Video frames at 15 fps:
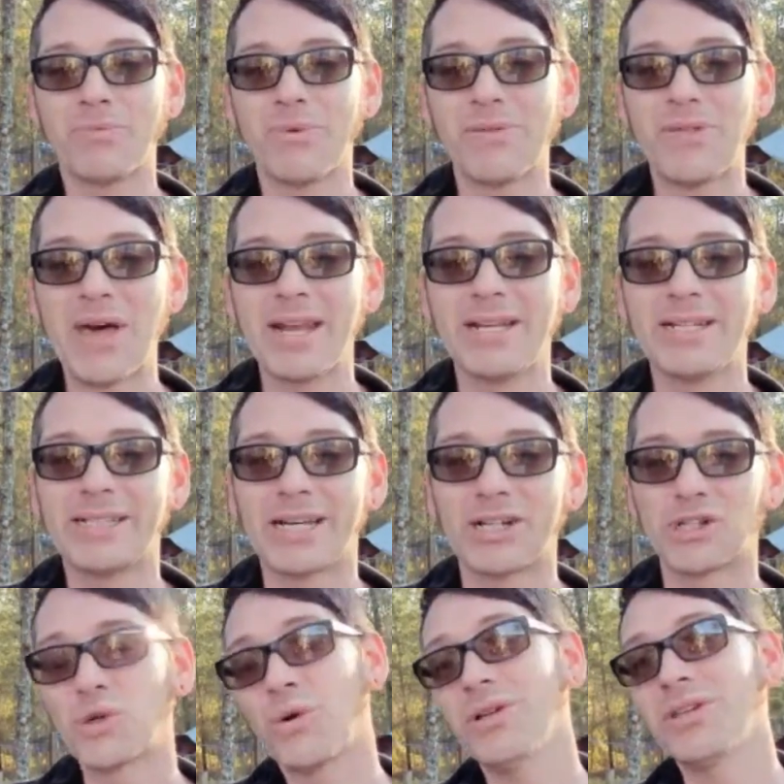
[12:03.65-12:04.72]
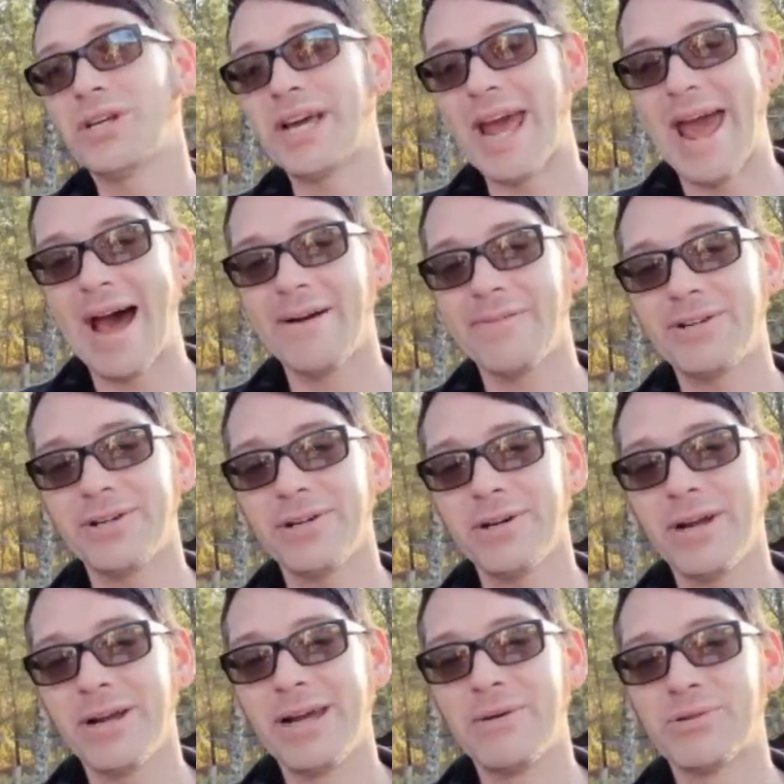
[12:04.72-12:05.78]
that is that shortly after,
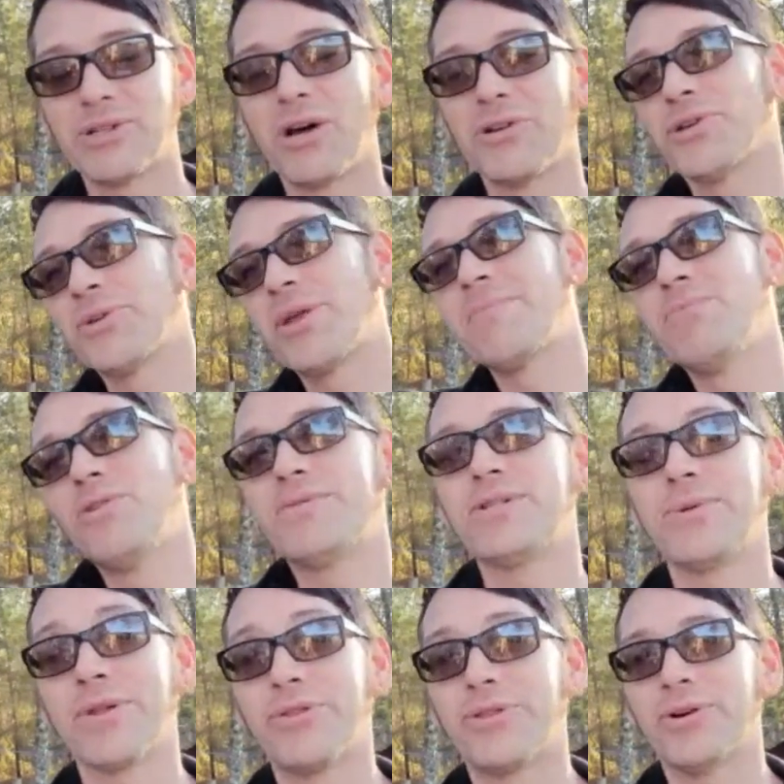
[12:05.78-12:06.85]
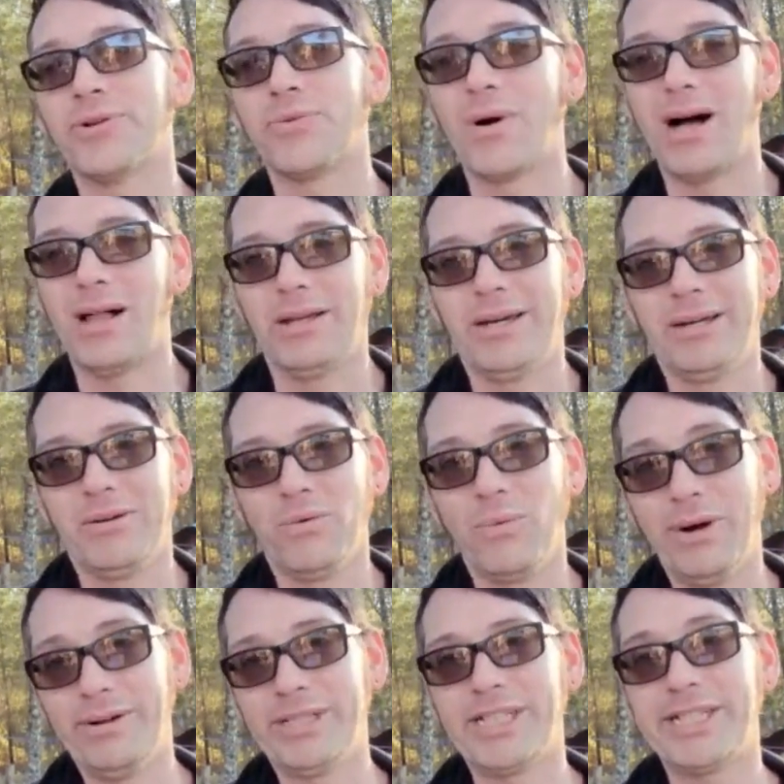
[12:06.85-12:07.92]
it was also then moved to a third wallet where
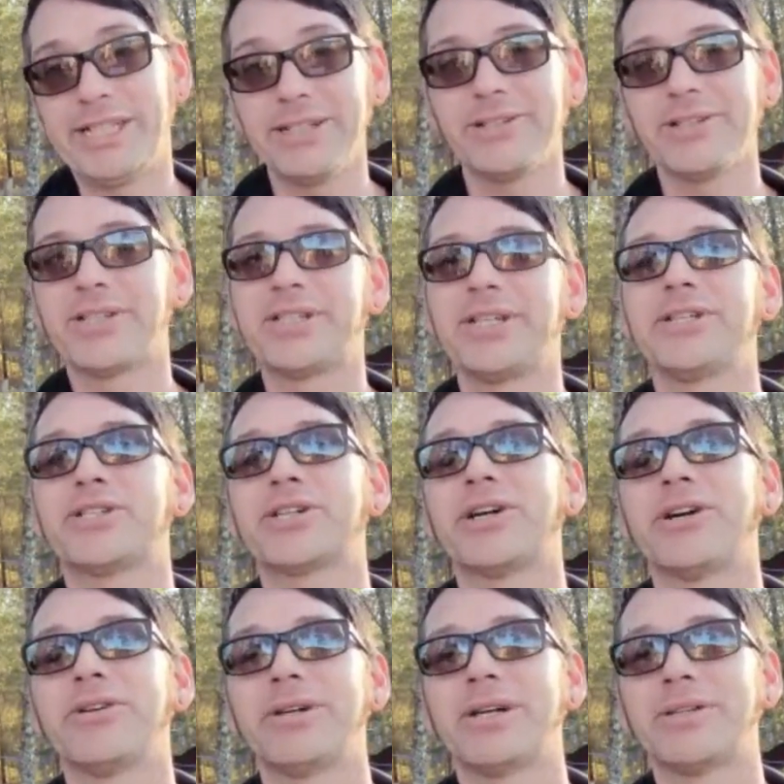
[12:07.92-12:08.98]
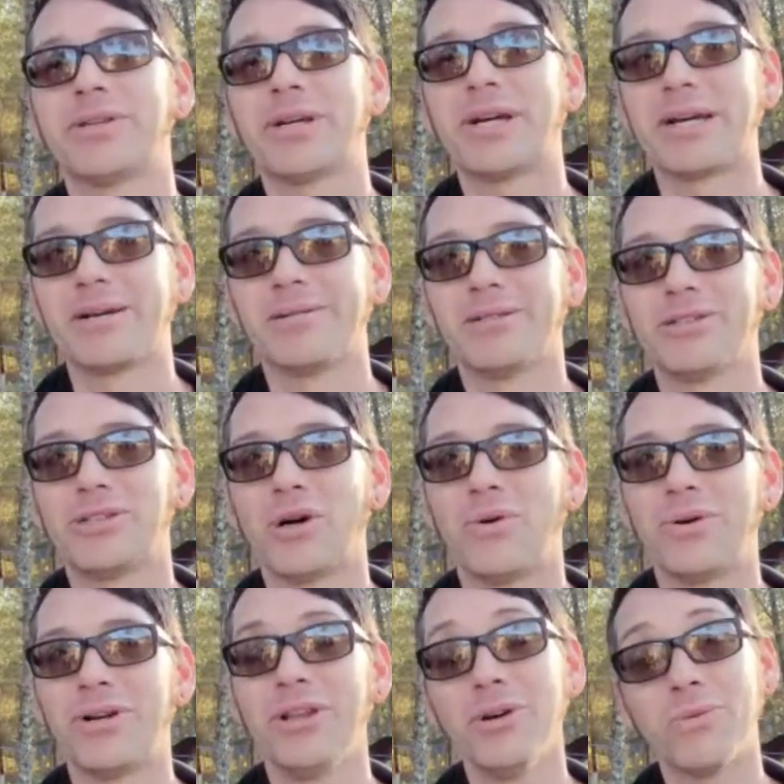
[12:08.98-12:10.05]
it still sits currently. So in
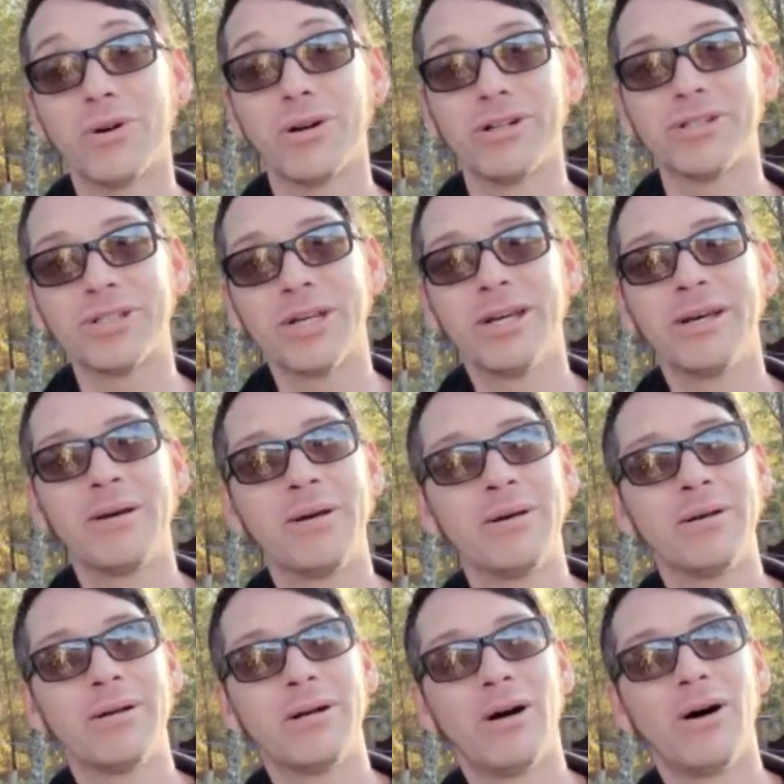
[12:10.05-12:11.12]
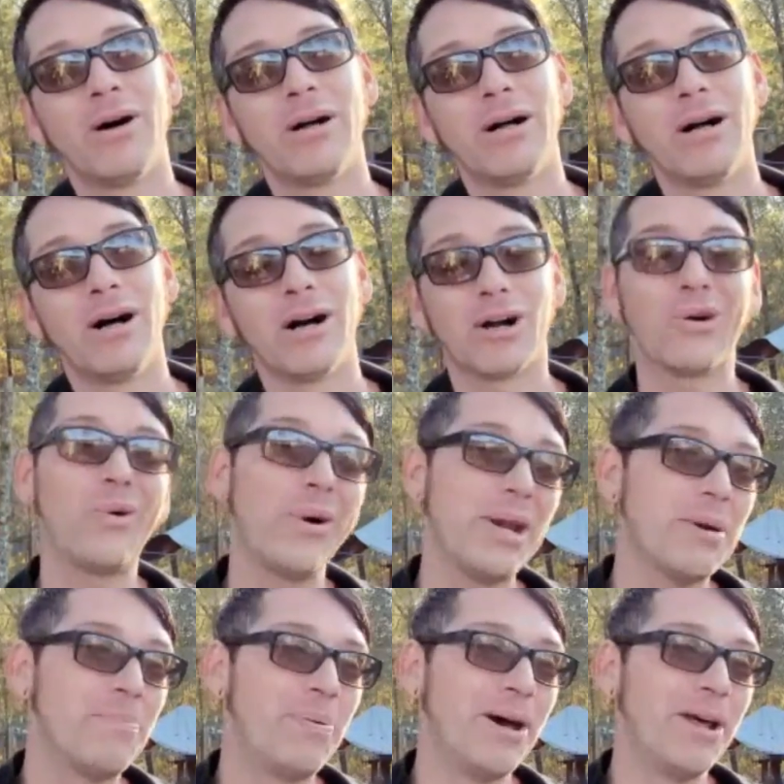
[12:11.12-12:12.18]
other words, quite a
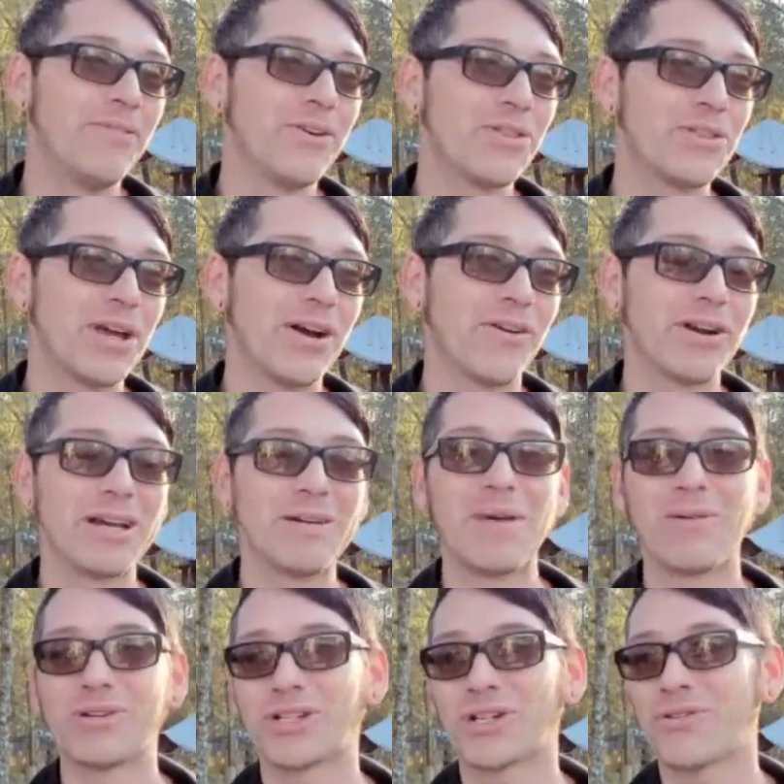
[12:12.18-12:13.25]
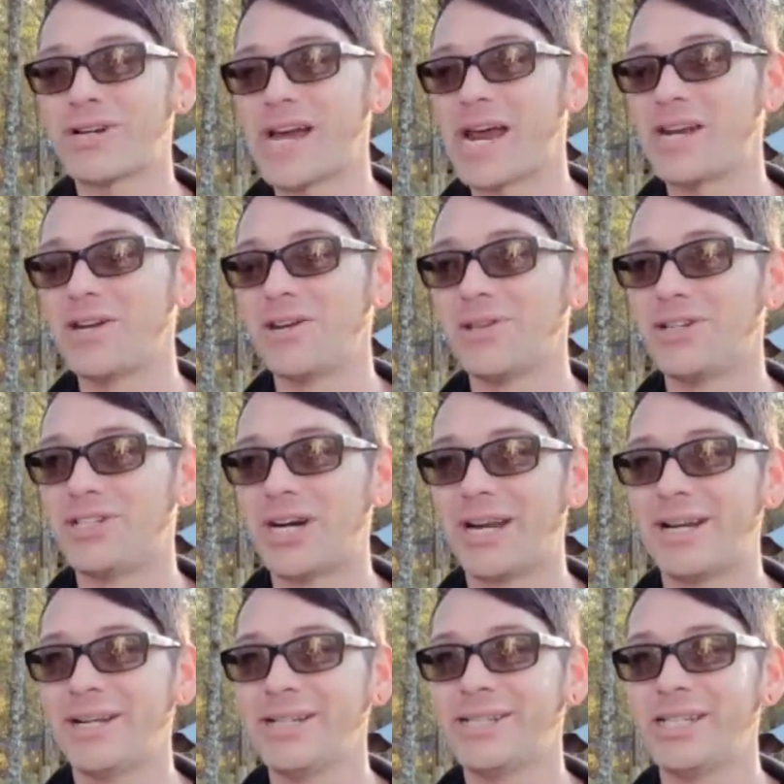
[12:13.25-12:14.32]
bit of Ethereum that was created in the
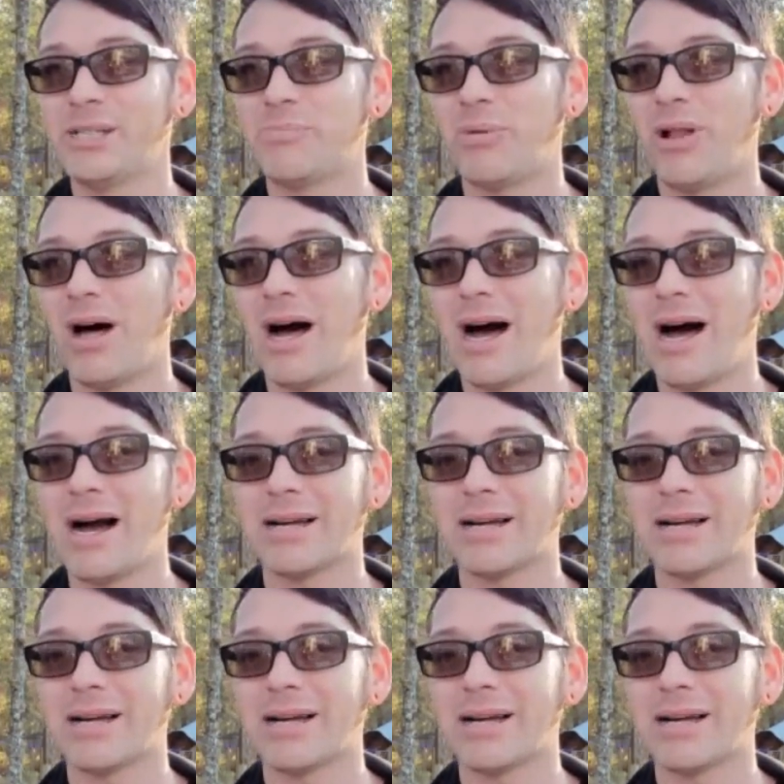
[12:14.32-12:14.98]
Genesis block